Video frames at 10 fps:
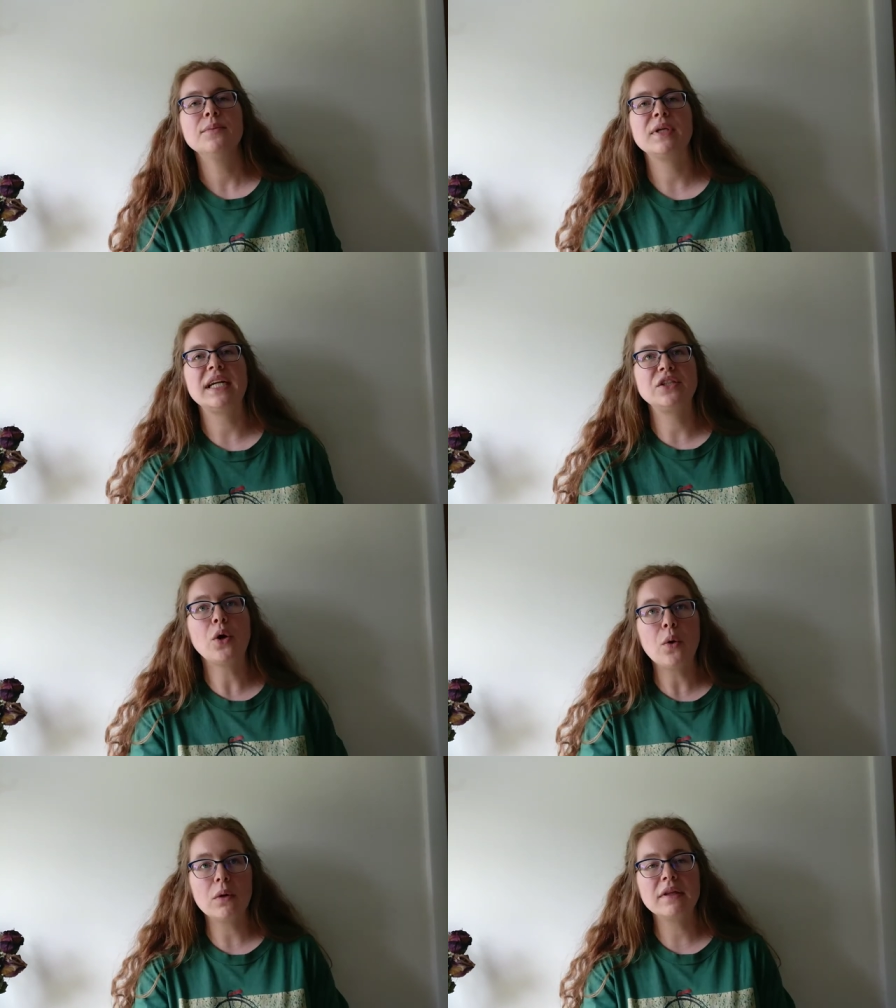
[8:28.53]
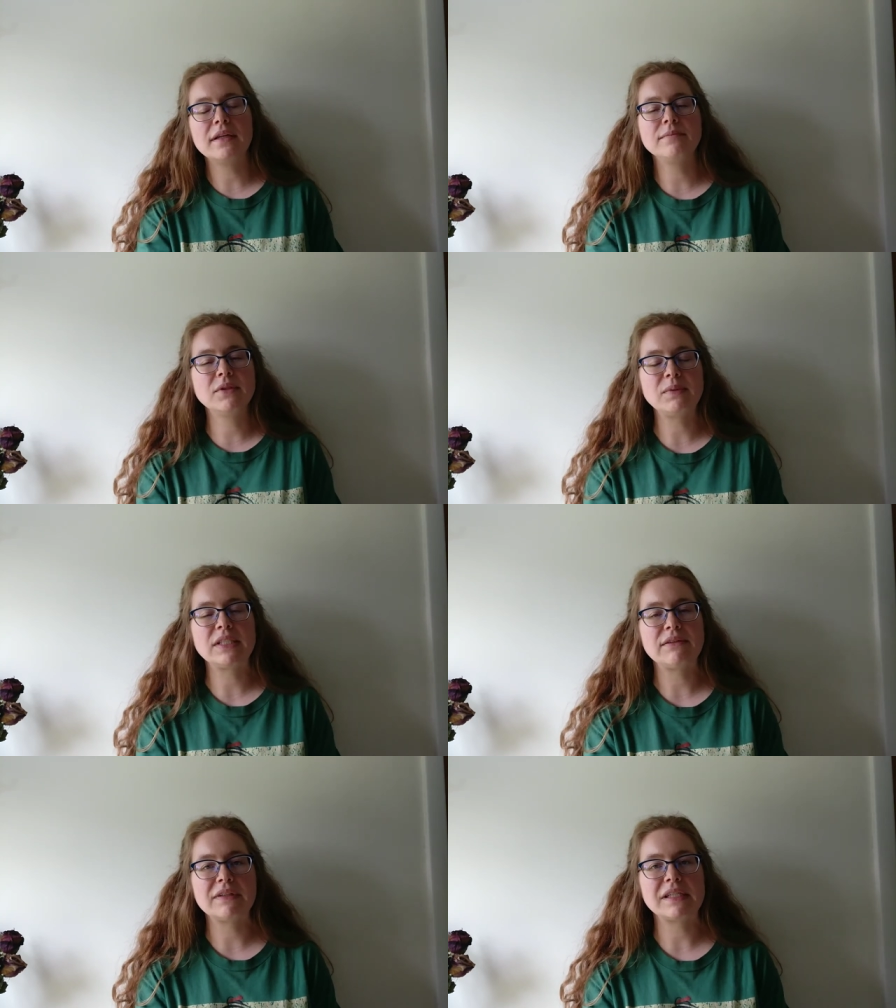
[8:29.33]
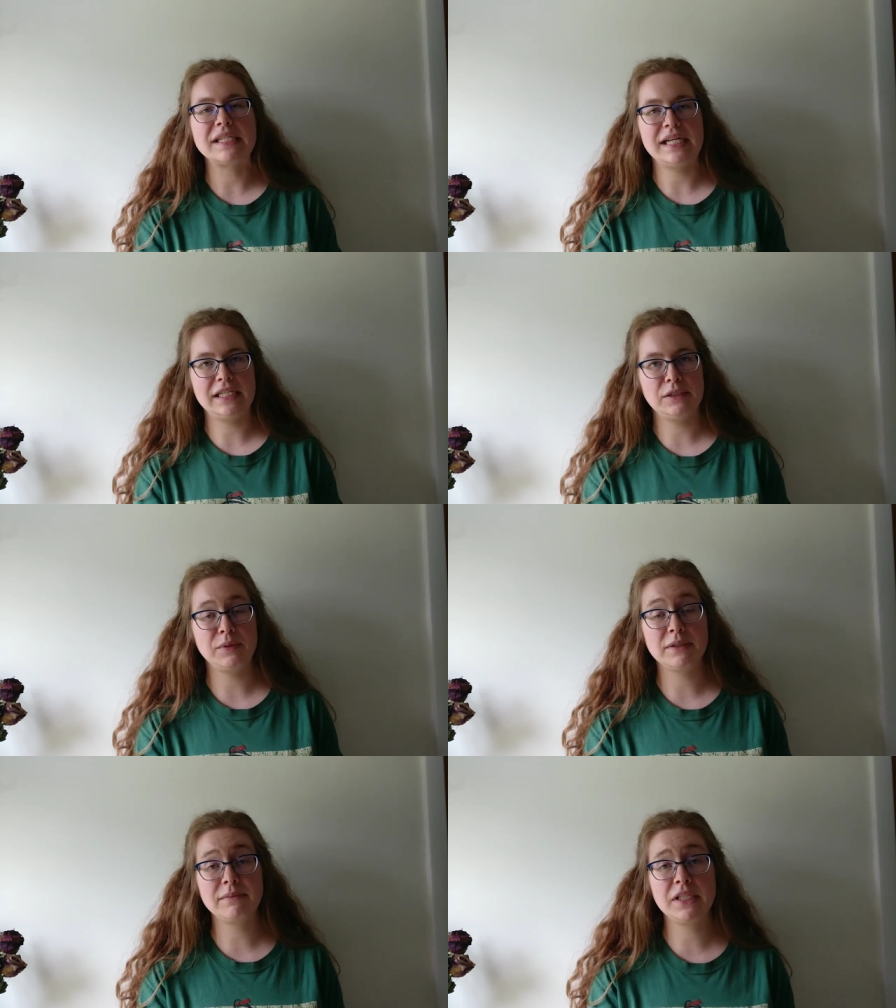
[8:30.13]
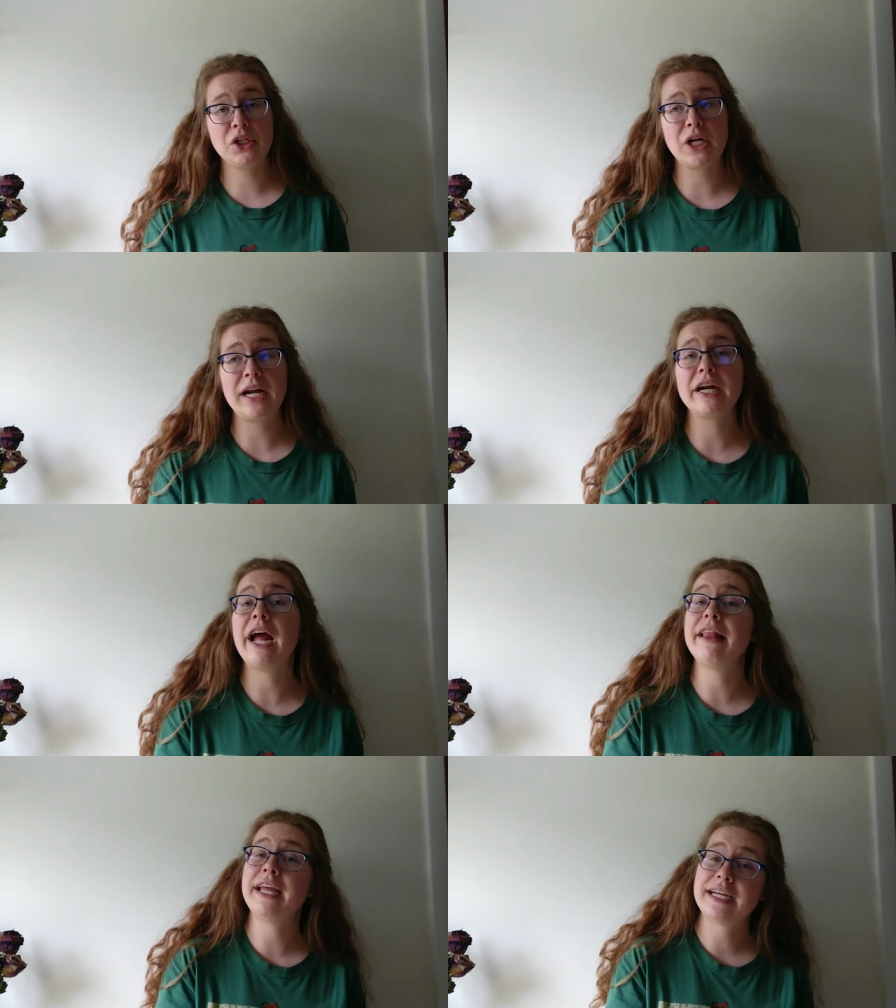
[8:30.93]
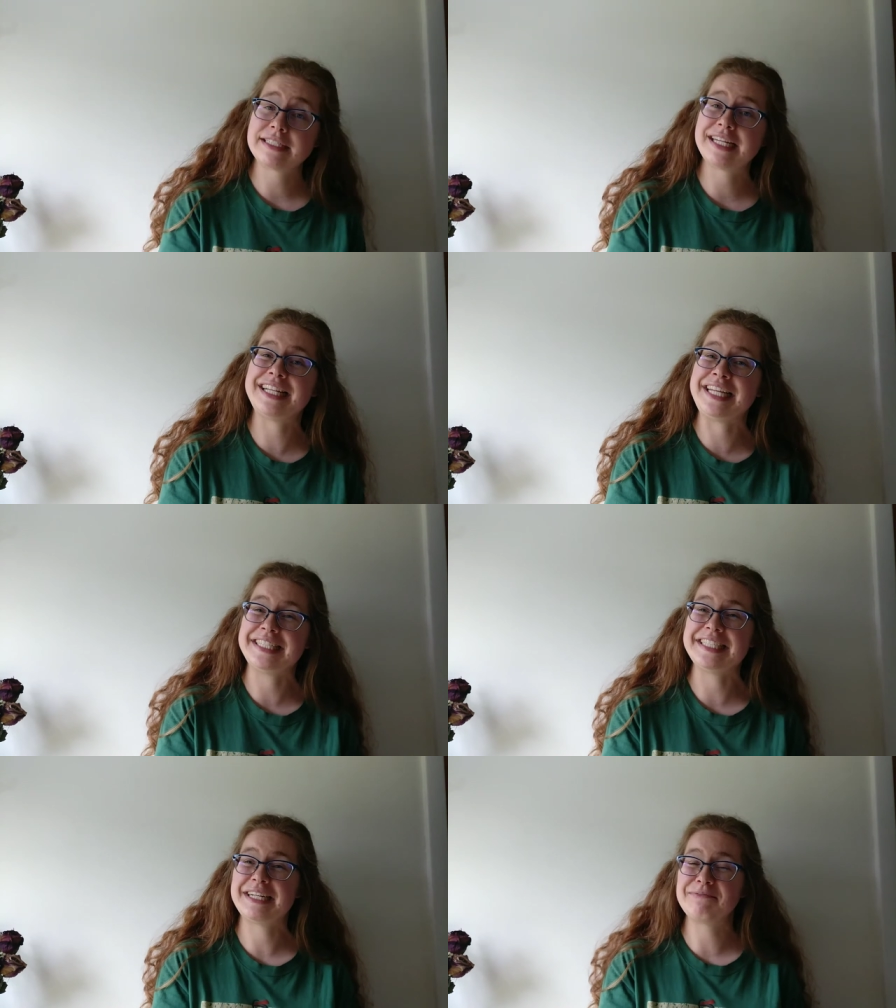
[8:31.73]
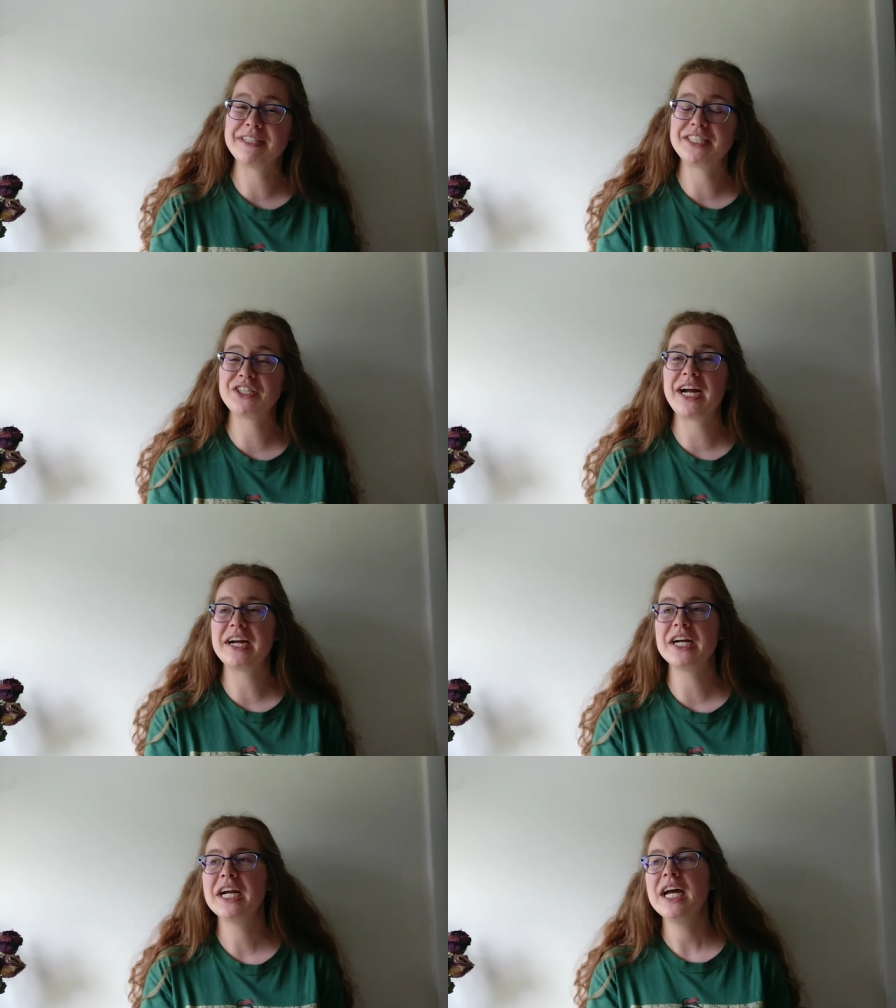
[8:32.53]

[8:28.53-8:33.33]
but I told him specifically not to put them in the dryer, and they accidentally ended up in the dryer.